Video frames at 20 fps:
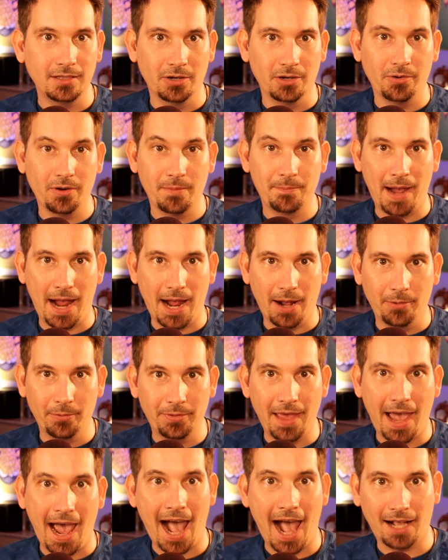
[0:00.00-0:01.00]
about
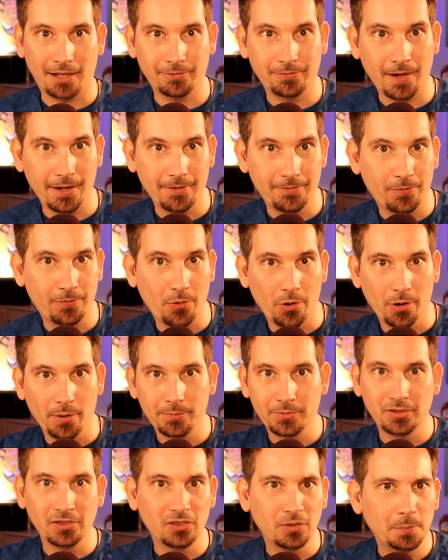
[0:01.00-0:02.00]
the Hak5
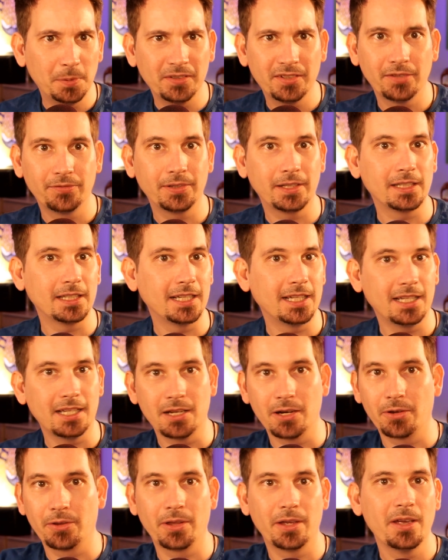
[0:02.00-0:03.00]
forums, and specifically,
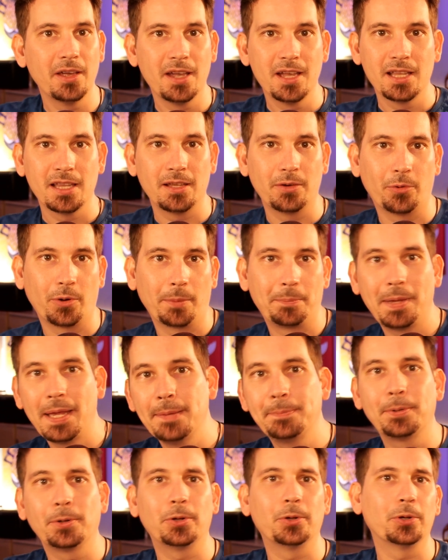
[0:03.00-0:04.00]
where
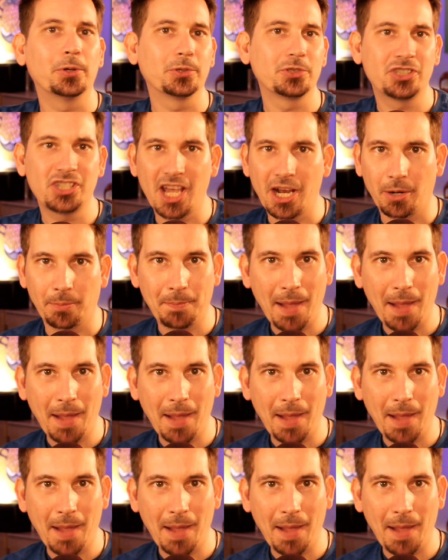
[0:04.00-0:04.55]
people share